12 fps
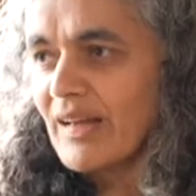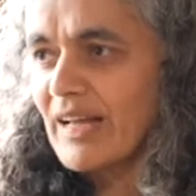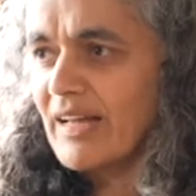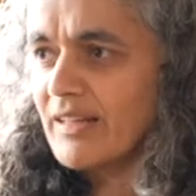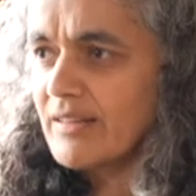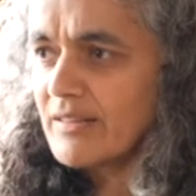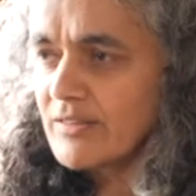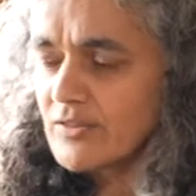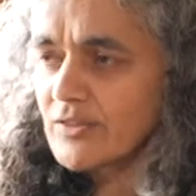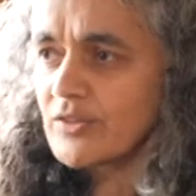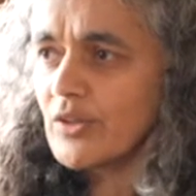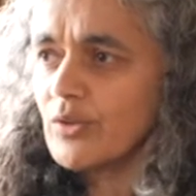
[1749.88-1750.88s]
And
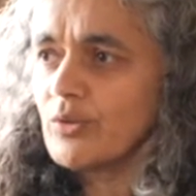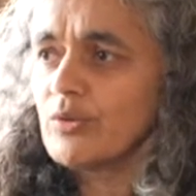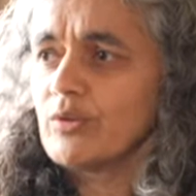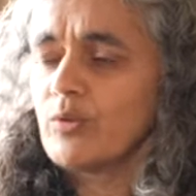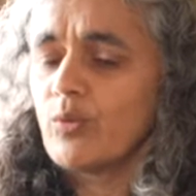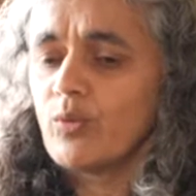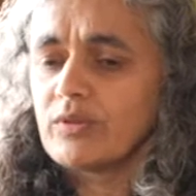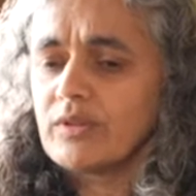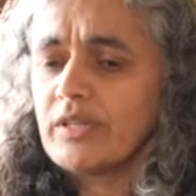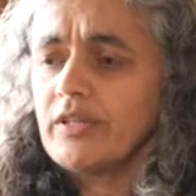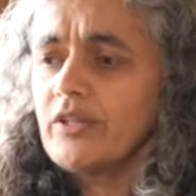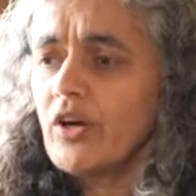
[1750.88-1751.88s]
so
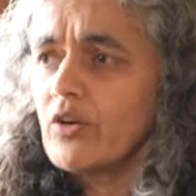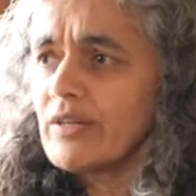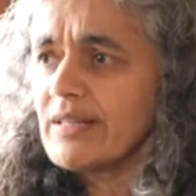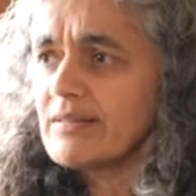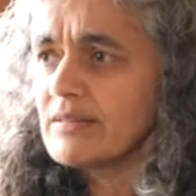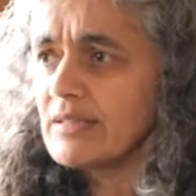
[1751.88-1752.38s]
the yogis